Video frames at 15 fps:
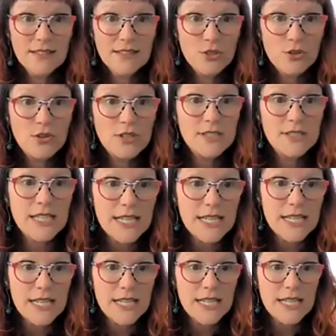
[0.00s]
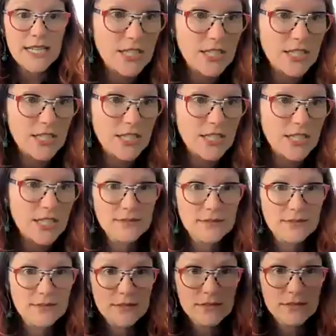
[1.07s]
You could dance in the kitchen
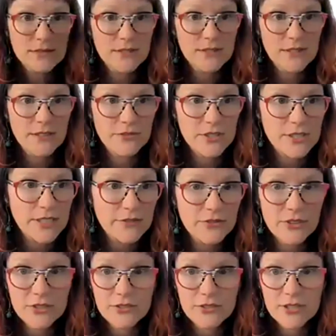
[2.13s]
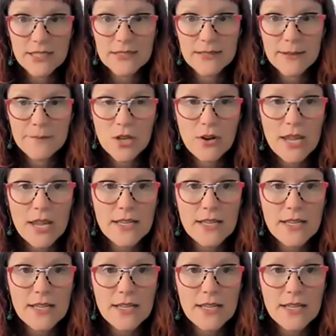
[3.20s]
every day for 100 days.